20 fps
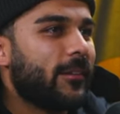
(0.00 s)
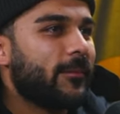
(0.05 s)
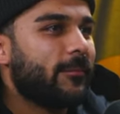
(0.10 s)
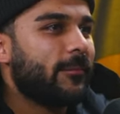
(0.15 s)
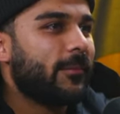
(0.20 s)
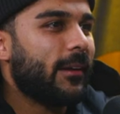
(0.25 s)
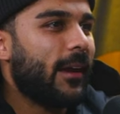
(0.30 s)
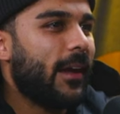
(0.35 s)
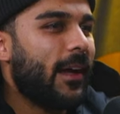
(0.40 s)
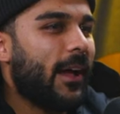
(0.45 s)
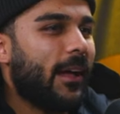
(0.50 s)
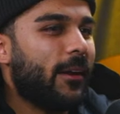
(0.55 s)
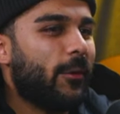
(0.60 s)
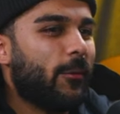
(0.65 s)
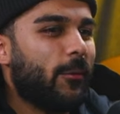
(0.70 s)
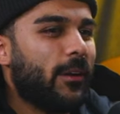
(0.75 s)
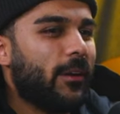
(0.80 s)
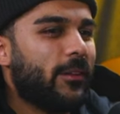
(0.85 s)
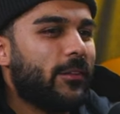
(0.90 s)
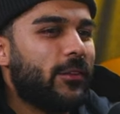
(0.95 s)
Hmm.
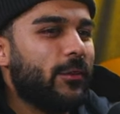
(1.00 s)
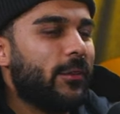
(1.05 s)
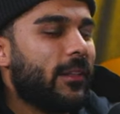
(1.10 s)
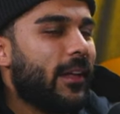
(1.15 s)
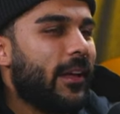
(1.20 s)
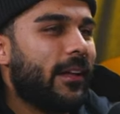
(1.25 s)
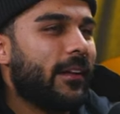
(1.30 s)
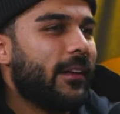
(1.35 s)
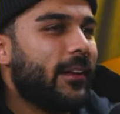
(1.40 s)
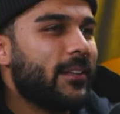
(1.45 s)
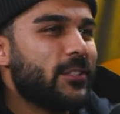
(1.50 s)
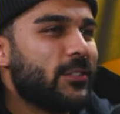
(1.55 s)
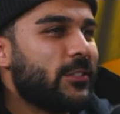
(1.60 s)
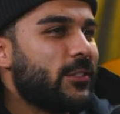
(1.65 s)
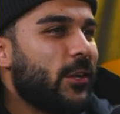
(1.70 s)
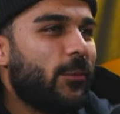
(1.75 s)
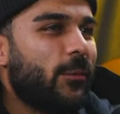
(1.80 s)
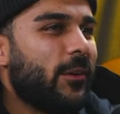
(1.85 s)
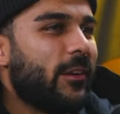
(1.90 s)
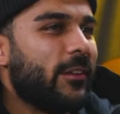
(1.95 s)
don't want to do that. I just
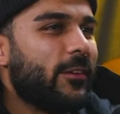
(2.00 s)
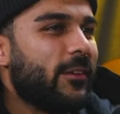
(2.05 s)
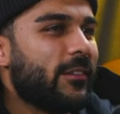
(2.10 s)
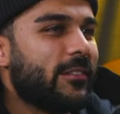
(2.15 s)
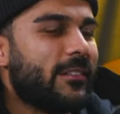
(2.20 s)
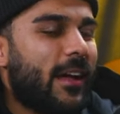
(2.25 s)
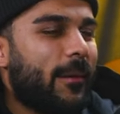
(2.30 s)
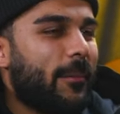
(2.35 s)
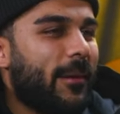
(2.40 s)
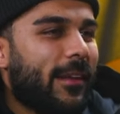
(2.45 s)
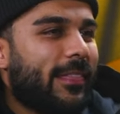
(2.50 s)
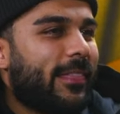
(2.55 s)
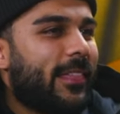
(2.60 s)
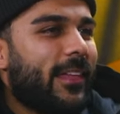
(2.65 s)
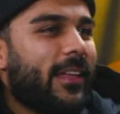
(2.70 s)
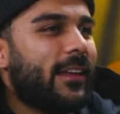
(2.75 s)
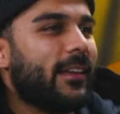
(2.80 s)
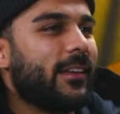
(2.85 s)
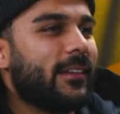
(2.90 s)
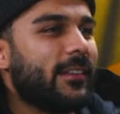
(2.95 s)
don't want to do it. It's not my
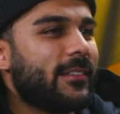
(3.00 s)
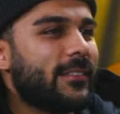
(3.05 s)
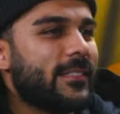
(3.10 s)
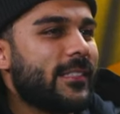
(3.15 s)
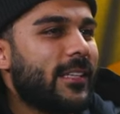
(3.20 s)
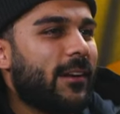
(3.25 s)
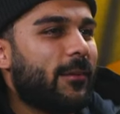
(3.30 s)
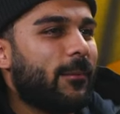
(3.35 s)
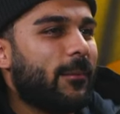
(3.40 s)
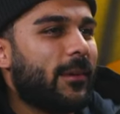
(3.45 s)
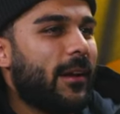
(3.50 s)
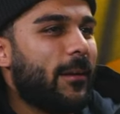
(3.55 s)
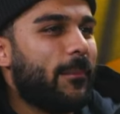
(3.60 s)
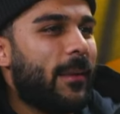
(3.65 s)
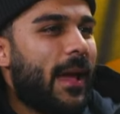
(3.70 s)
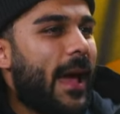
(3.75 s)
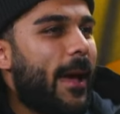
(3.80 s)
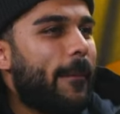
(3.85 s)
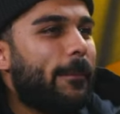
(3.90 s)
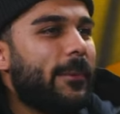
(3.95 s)
thing. It's not what I'm
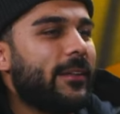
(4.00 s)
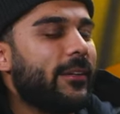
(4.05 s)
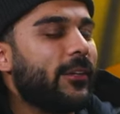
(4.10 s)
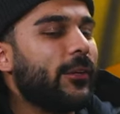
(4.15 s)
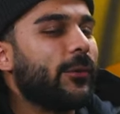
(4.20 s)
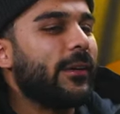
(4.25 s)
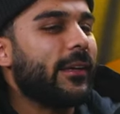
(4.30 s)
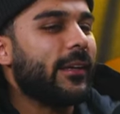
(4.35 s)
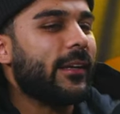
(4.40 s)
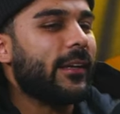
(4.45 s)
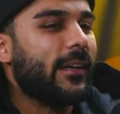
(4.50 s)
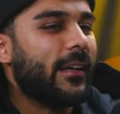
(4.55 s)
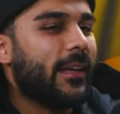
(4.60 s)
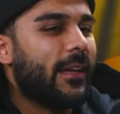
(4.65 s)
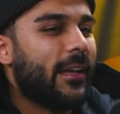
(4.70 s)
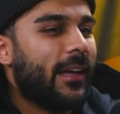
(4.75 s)
happy doing.